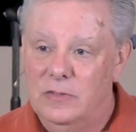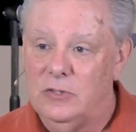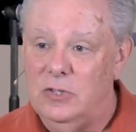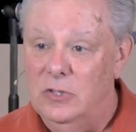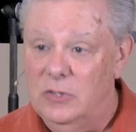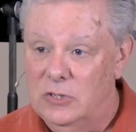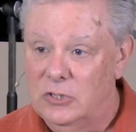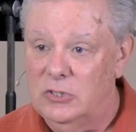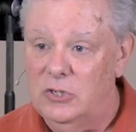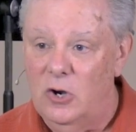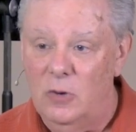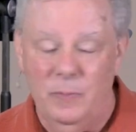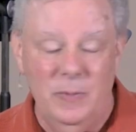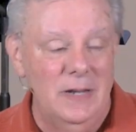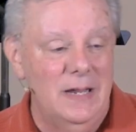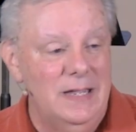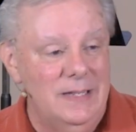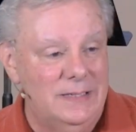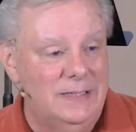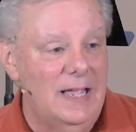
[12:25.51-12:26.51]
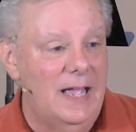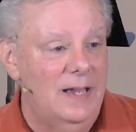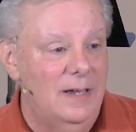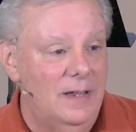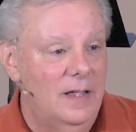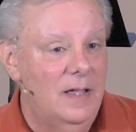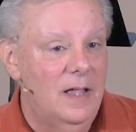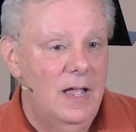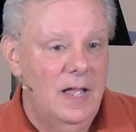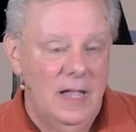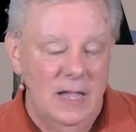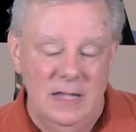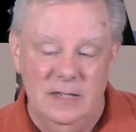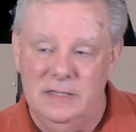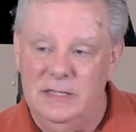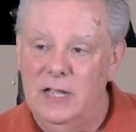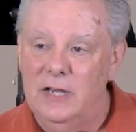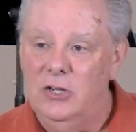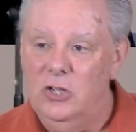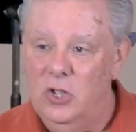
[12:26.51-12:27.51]
to the serpent, he
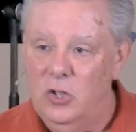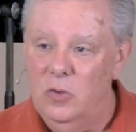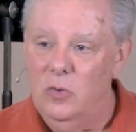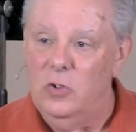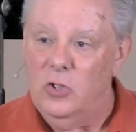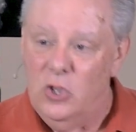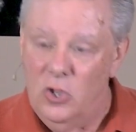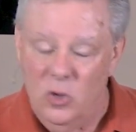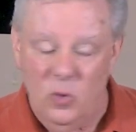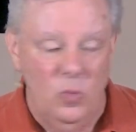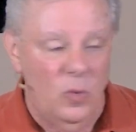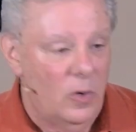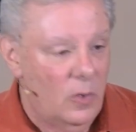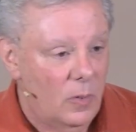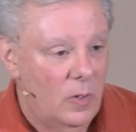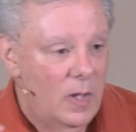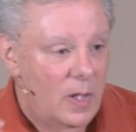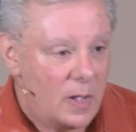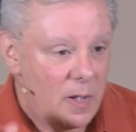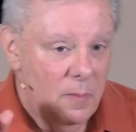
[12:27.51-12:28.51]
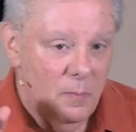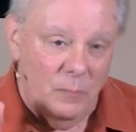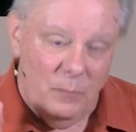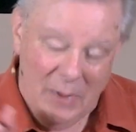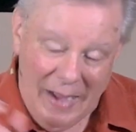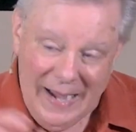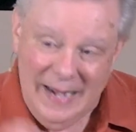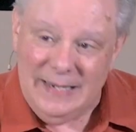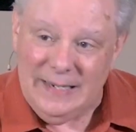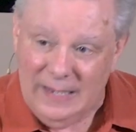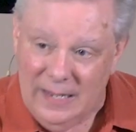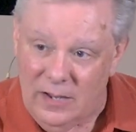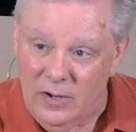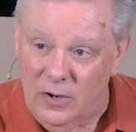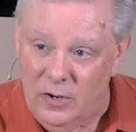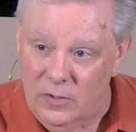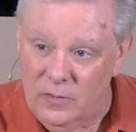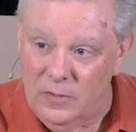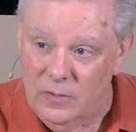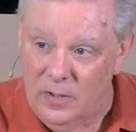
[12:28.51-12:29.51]
said, you will bite
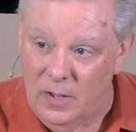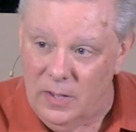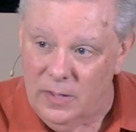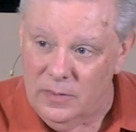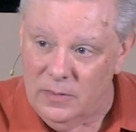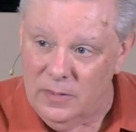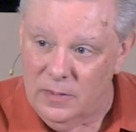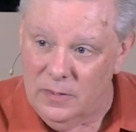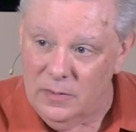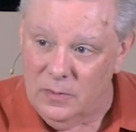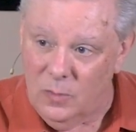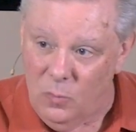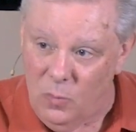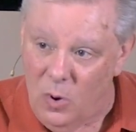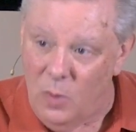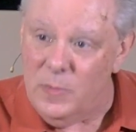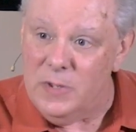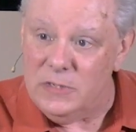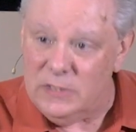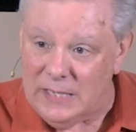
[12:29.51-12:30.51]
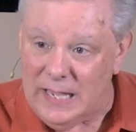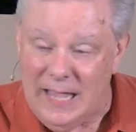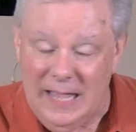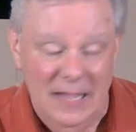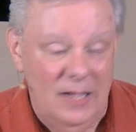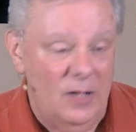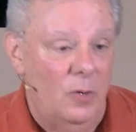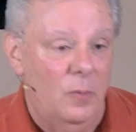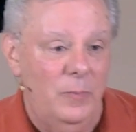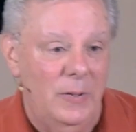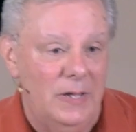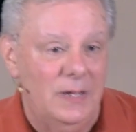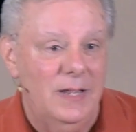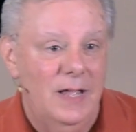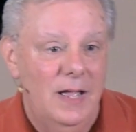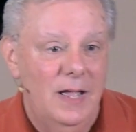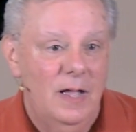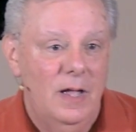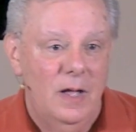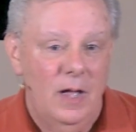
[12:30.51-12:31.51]
the woman's heel,
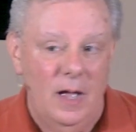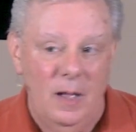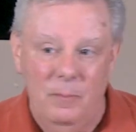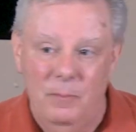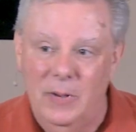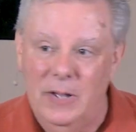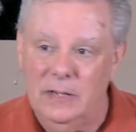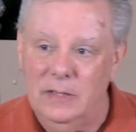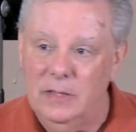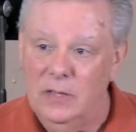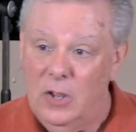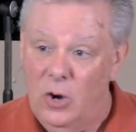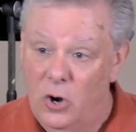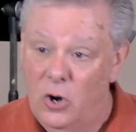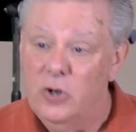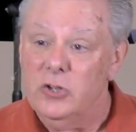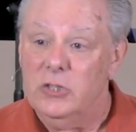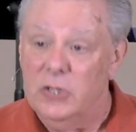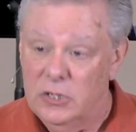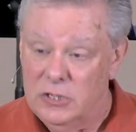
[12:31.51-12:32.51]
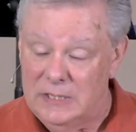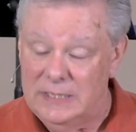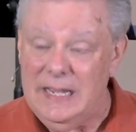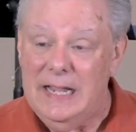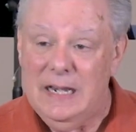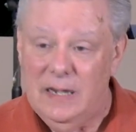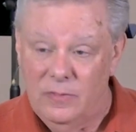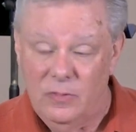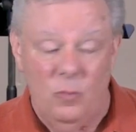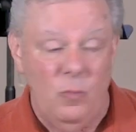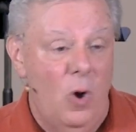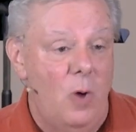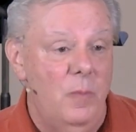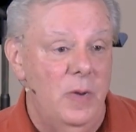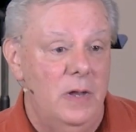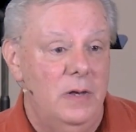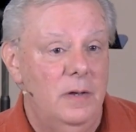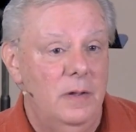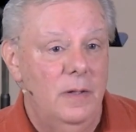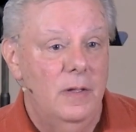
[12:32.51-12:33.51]
but her, the seed of the
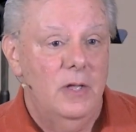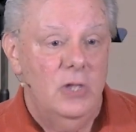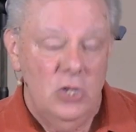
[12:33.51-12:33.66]
woman,